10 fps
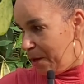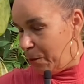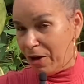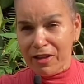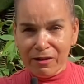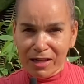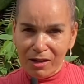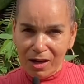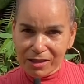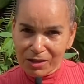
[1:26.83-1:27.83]

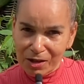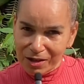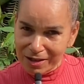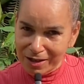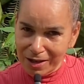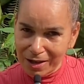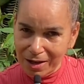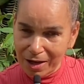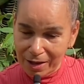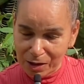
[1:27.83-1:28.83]
mother-in-law tongue,
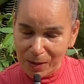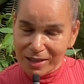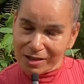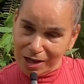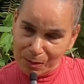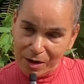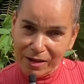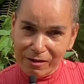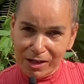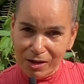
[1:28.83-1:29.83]
otherwise called
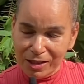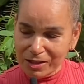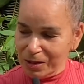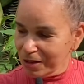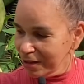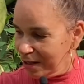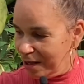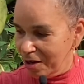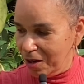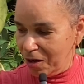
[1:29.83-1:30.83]
mother-in-law tongue,
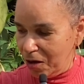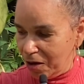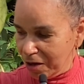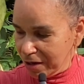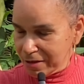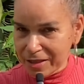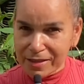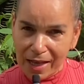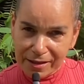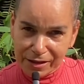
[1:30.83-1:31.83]
or the
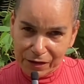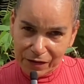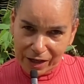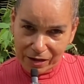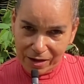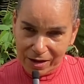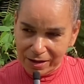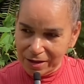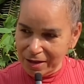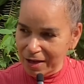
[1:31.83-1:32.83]
Sansevieria.
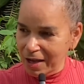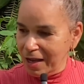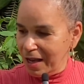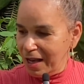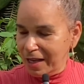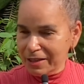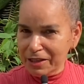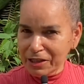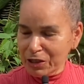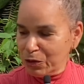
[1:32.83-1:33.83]
And
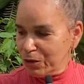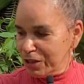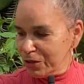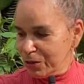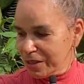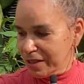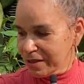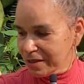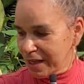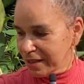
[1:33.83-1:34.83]
here you will
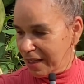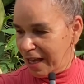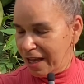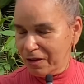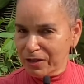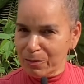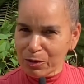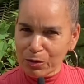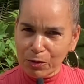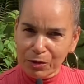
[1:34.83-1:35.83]
notice that I have them
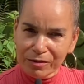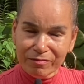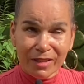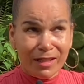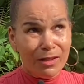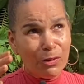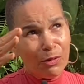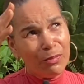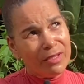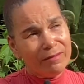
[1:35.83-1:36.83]
grown in the
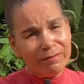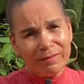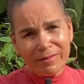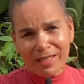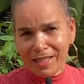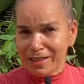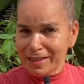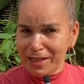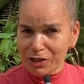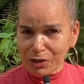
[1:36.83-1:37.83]
open in
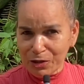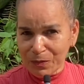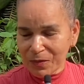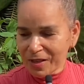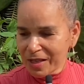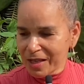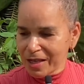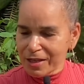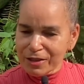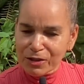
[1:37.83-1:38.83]
nature.
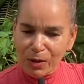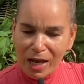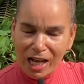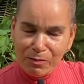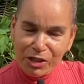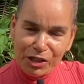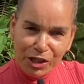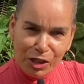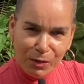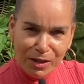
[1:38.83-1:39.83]
So I'll be
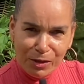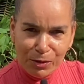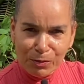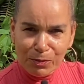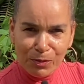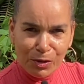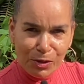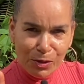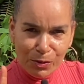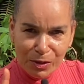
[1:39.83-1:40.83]
sharing with you
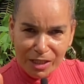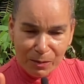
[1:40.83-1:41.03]
two